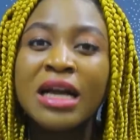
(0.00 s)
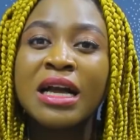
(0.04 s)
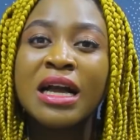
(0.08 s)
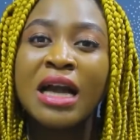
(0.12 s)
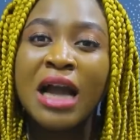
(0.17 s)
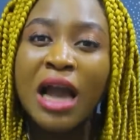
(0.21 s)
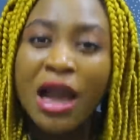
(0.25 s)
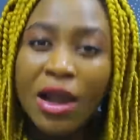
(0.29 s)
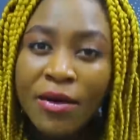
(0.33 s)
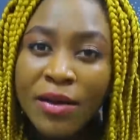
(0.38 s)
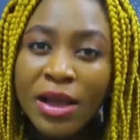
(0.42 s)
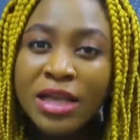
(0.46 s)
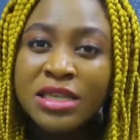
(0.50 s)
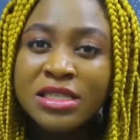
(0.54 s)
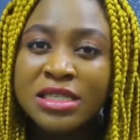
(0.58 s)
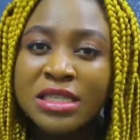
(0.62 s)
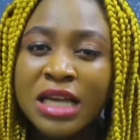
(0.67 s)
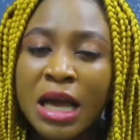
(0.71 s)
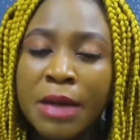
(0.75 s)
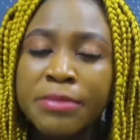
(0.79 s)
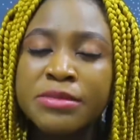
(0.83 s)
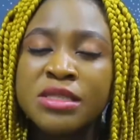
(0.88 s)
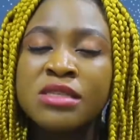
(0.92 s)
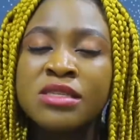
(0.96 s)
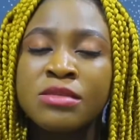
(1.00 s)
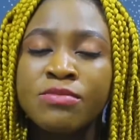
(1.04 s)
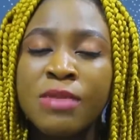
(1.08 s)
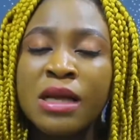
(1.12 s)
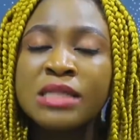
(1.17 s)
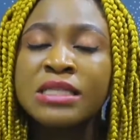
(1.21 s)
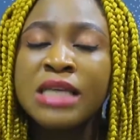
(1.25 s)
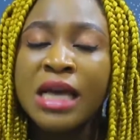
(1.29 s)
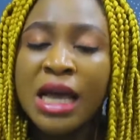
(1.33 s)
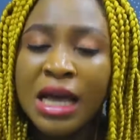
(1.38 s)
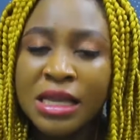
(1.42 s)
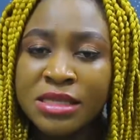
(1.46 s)
courage Captain
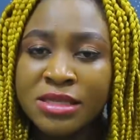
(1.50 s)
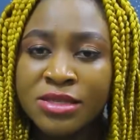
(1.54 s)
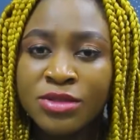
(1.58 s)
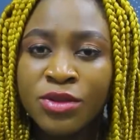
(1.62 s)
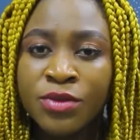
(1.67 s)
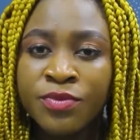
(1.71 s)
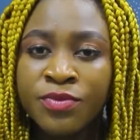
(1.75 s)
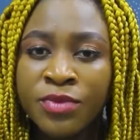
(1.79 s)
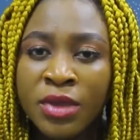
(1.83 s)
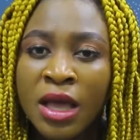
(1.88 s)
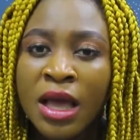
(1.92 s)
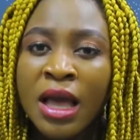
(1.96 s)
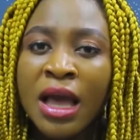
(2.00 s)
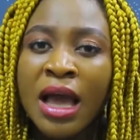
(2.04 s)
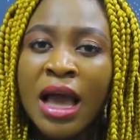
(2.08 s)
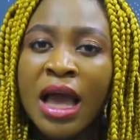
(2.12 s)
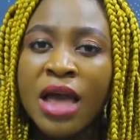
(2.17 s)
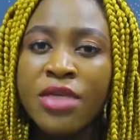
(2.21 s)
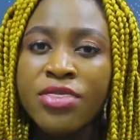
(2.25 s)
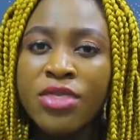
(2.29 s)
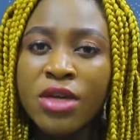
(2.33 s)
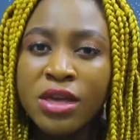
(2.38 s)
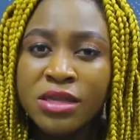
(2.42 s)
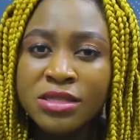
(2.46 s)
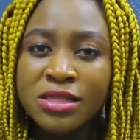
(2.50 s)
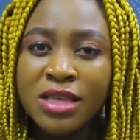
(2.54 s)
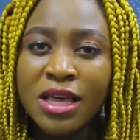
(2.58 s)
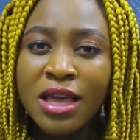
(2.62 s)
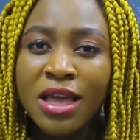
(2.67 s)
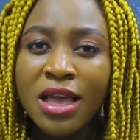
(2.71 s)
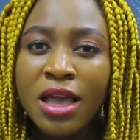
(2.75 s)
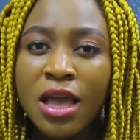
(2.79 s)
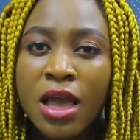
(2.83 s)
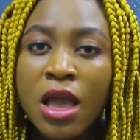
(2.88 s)
Smart has known, I think, say,